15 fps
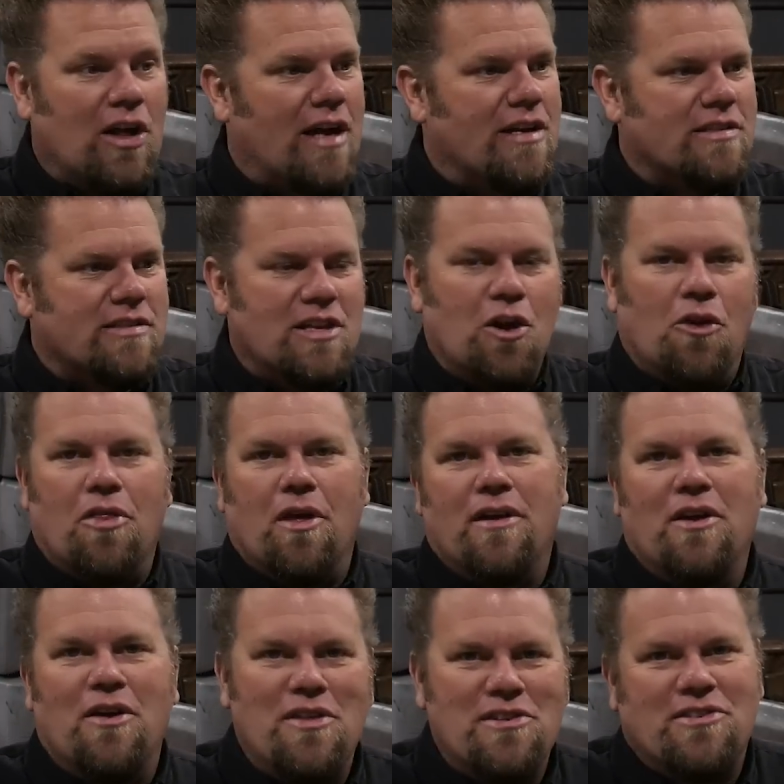I just, you know,
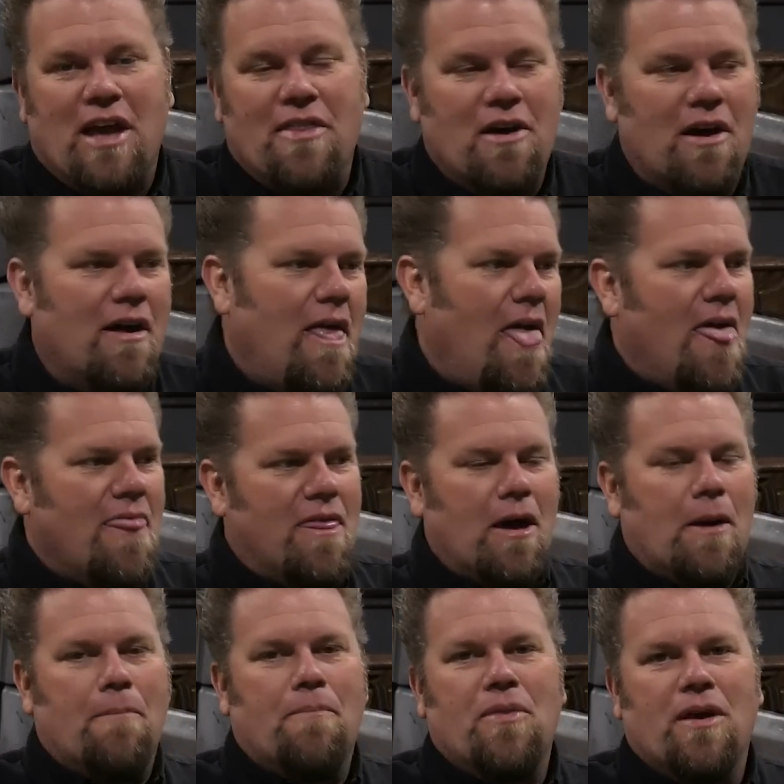they say
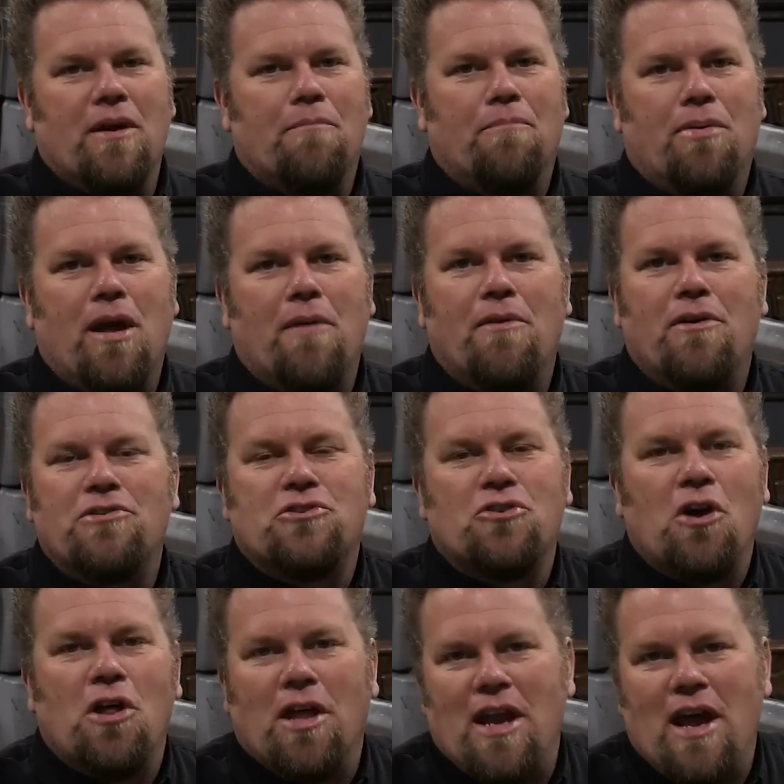the plumber's
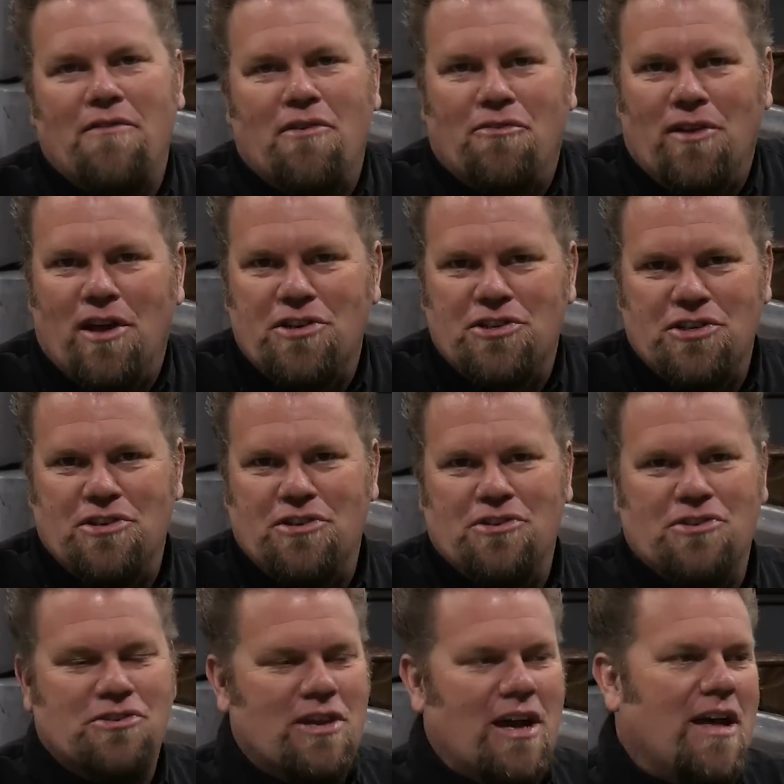toilet never
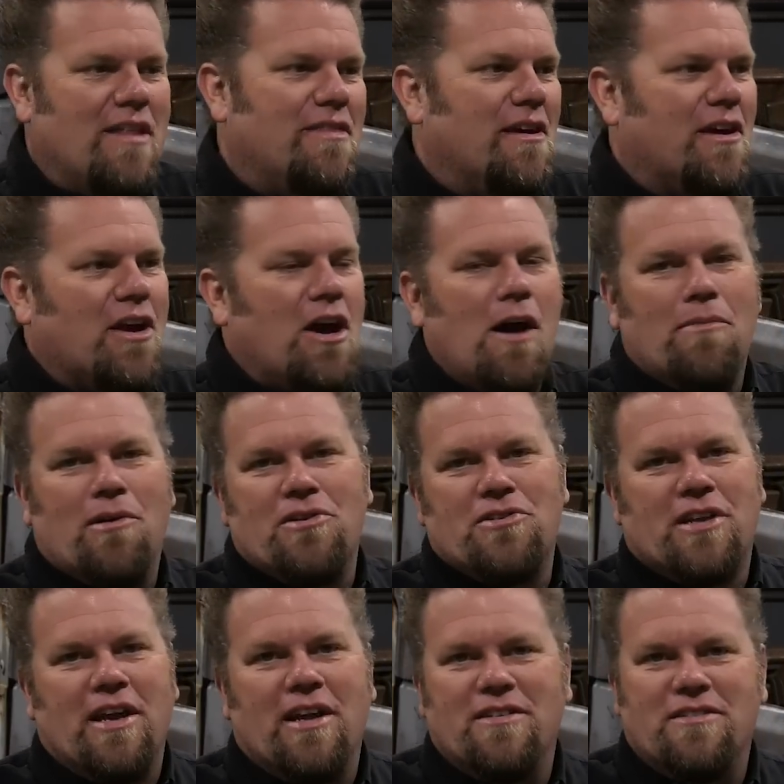flushes and the cobbler's
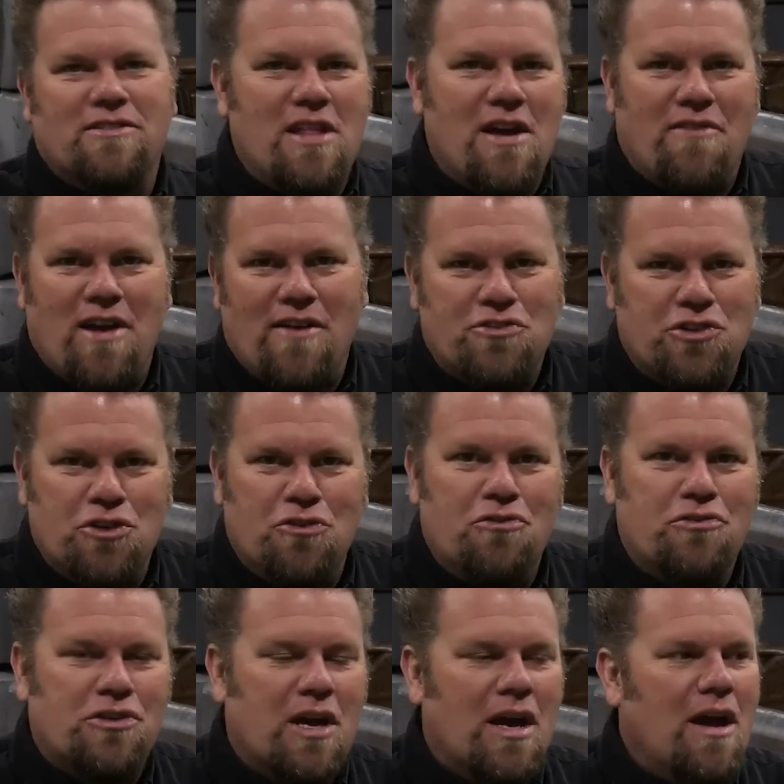kids never have
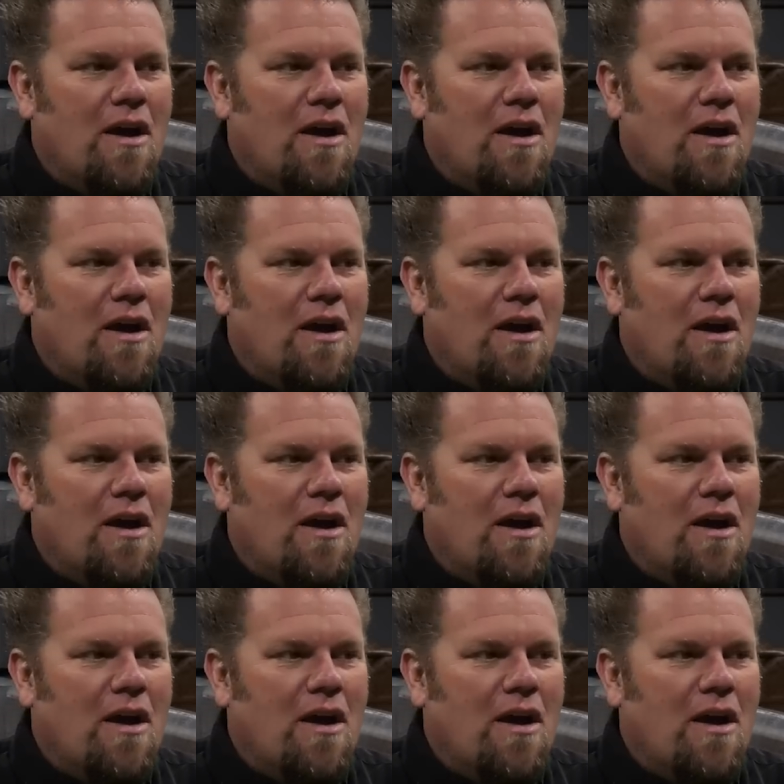shoes.